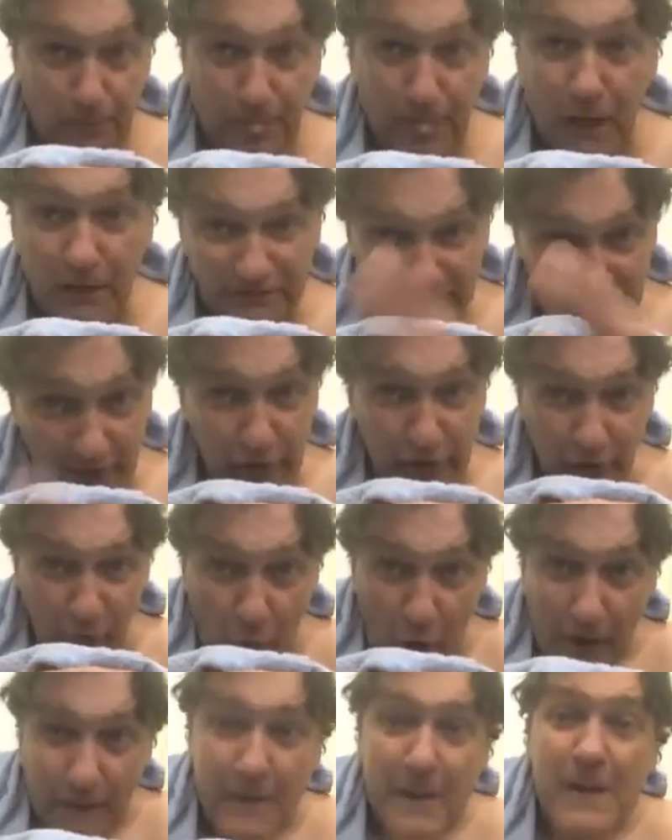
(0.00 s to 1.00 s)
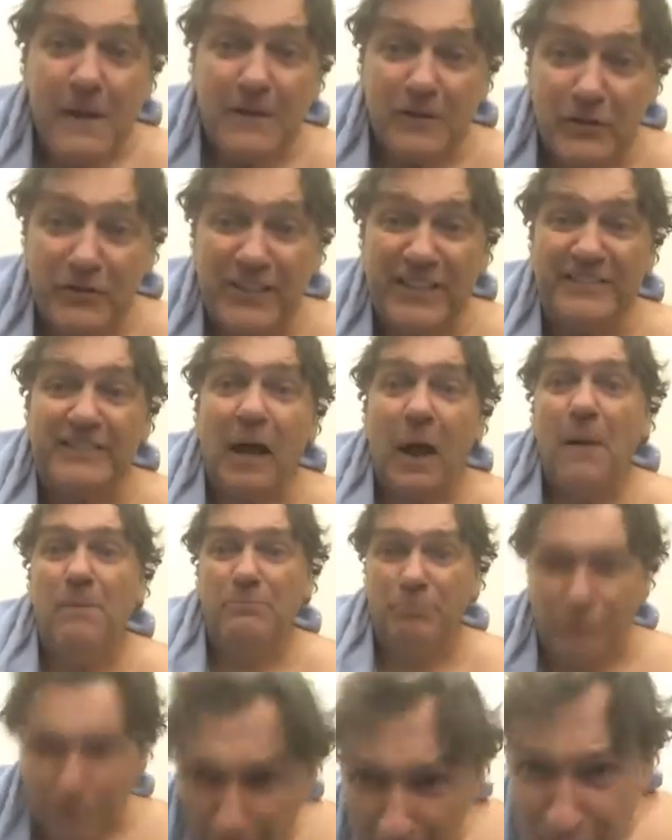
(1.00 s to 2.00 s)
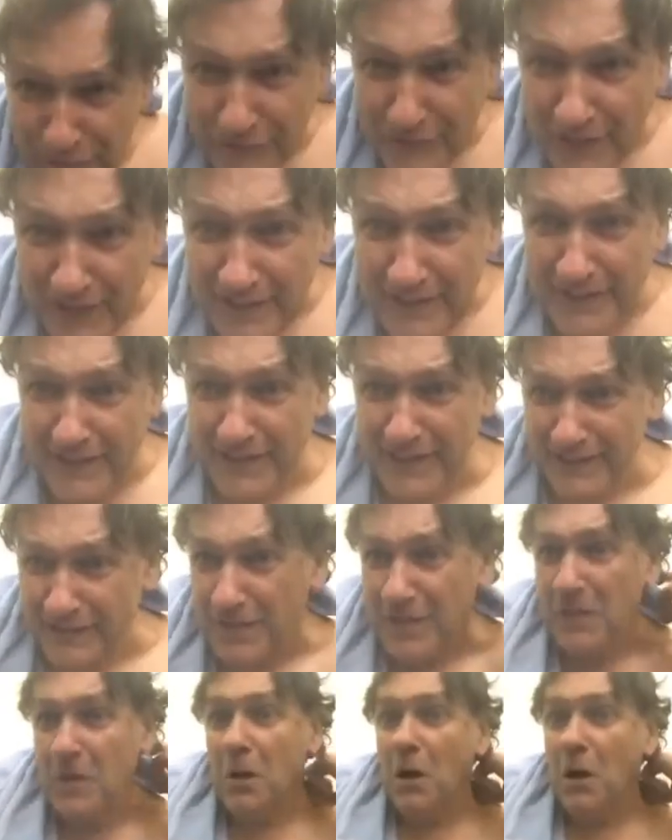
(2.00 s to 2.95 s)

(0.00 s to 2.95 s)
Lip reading: I'll tell you why. Because it's breathtaking.